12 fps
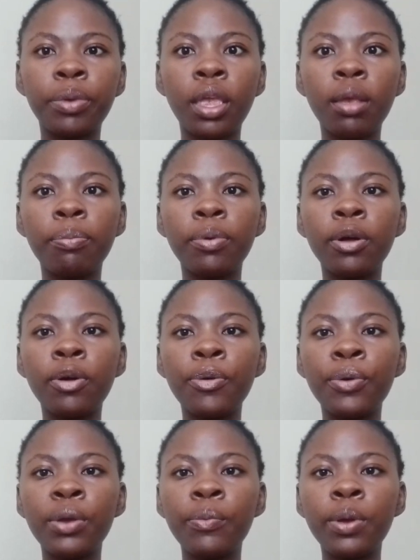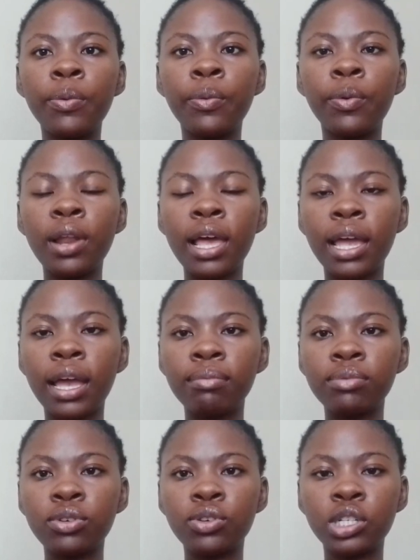people, when we like
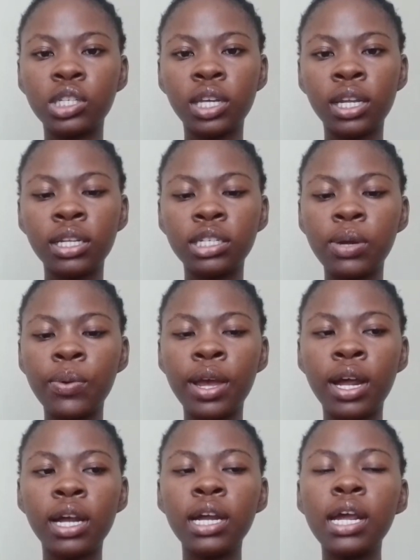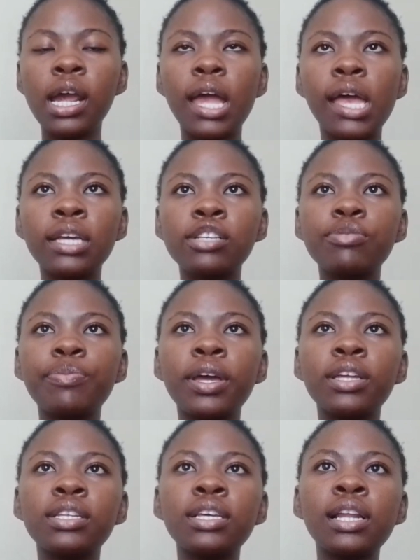come to Christianity, we are
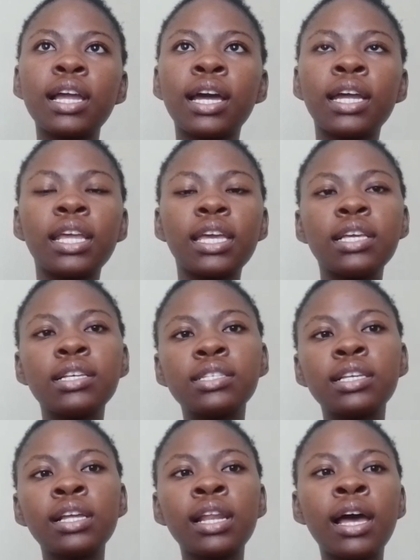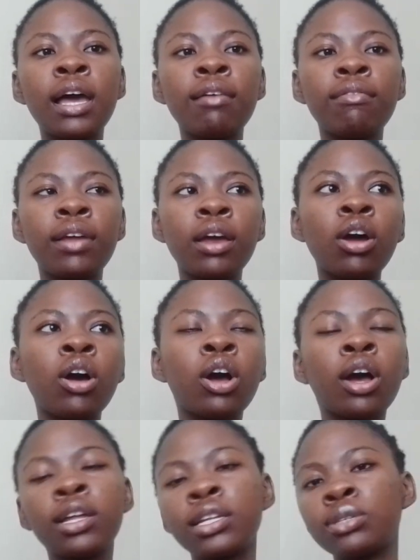expecting like an easy life, like, oh,
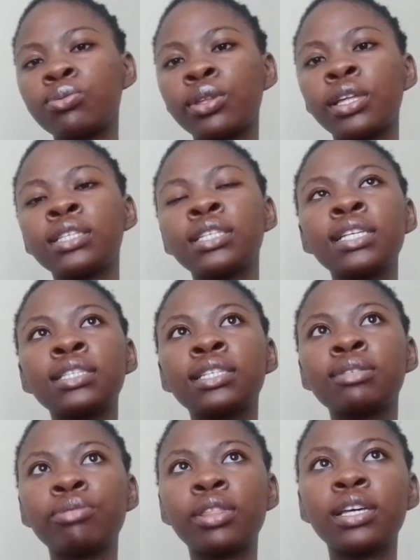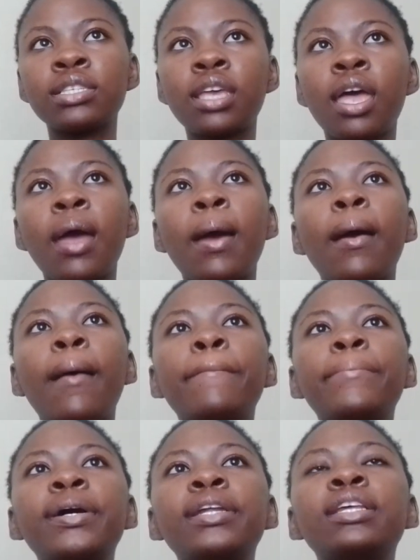God is with us. Yes, he's with us,
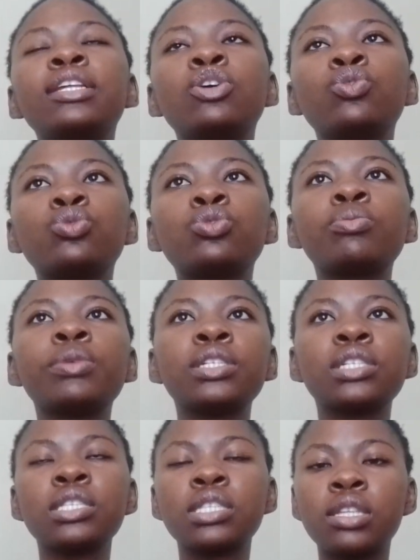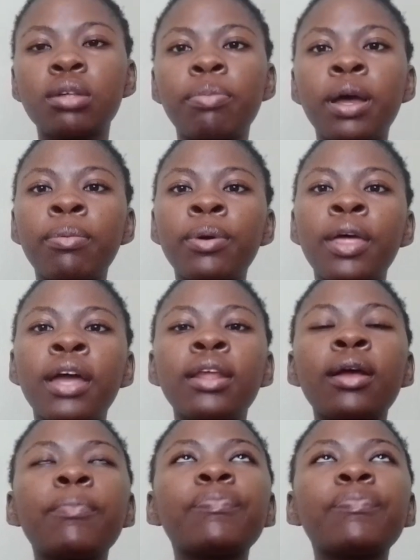but it also mentions in the Bible that